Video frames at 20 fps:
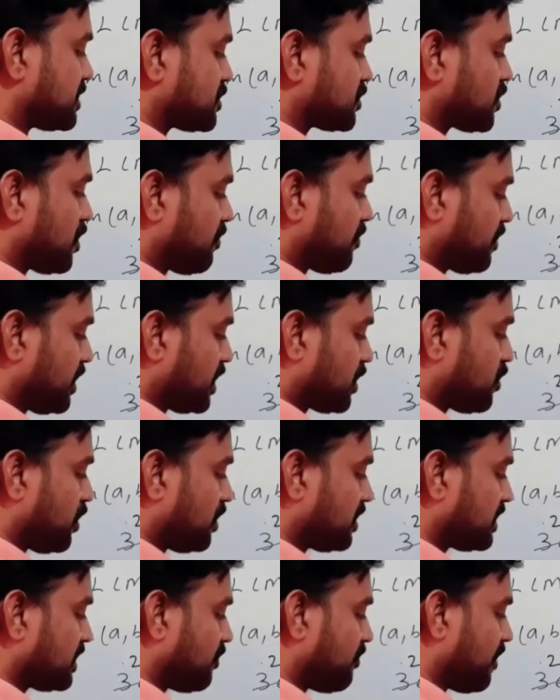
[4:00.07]
So we
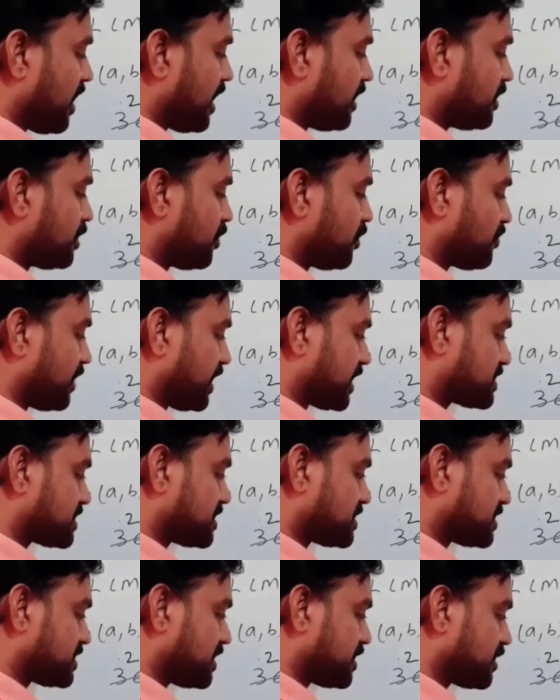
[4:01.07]
got the value of x
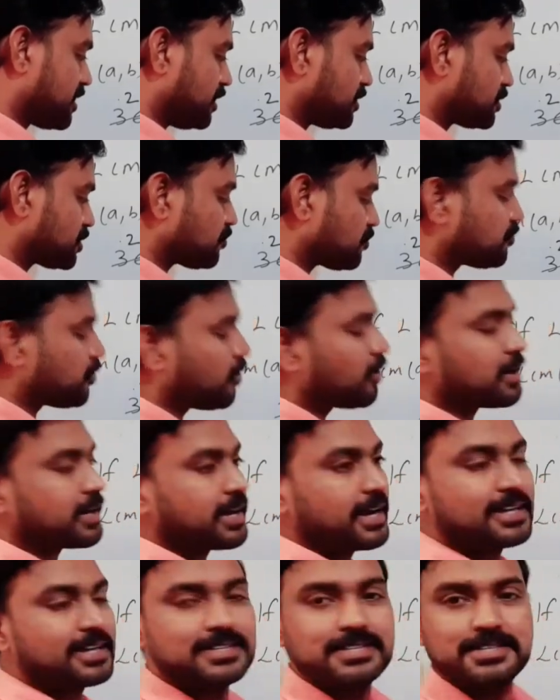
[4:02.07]
is equal to 4.
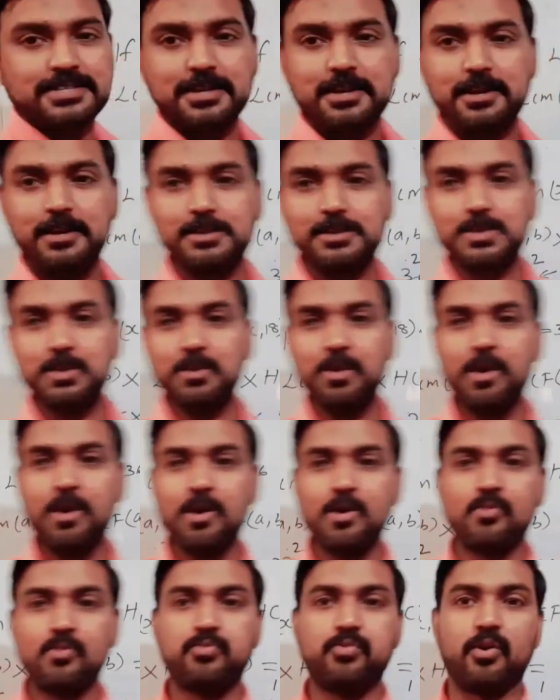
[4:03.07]
X is equal to
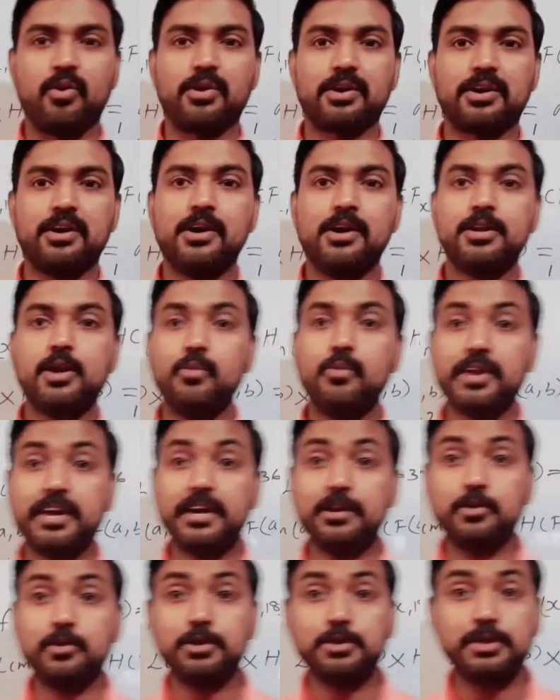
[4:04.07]
4. Now we
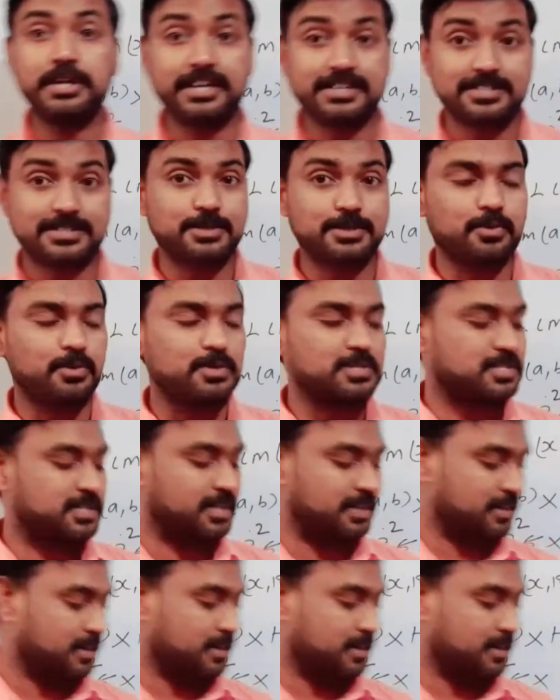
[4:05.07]
can go to next question.